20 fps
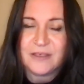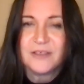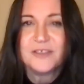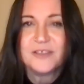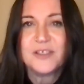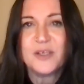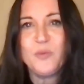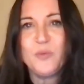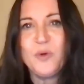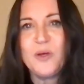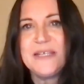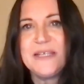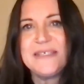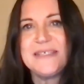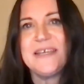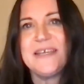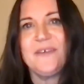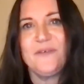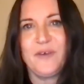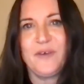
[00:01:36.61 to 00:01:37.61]
So, what is
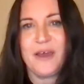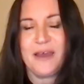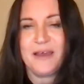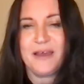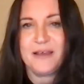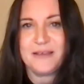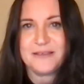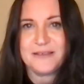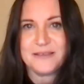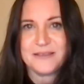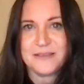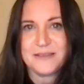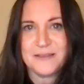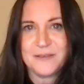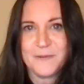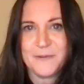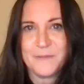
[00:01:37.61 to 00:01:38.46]
it for us?